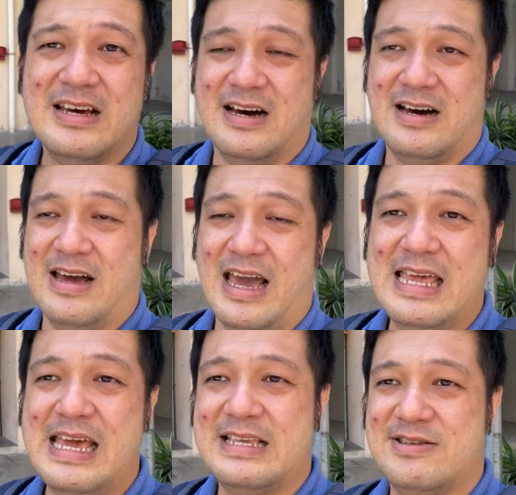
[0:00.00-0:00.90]
At
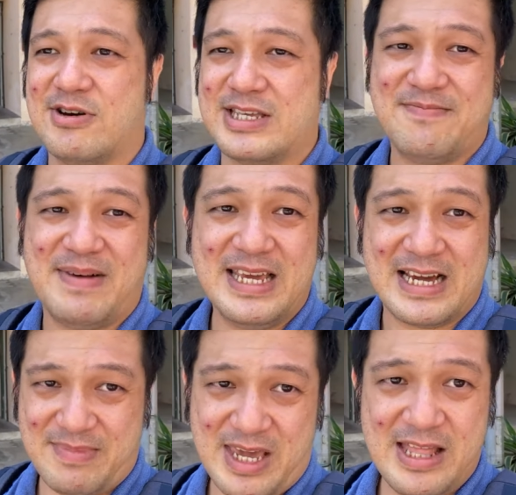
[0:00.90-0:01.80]
least you got some money
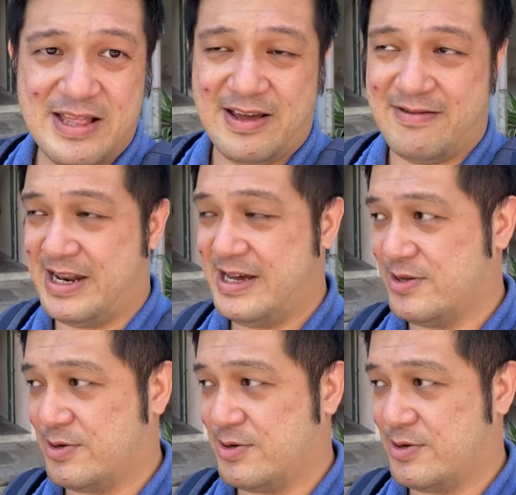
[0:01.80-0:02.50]
coming in, then rather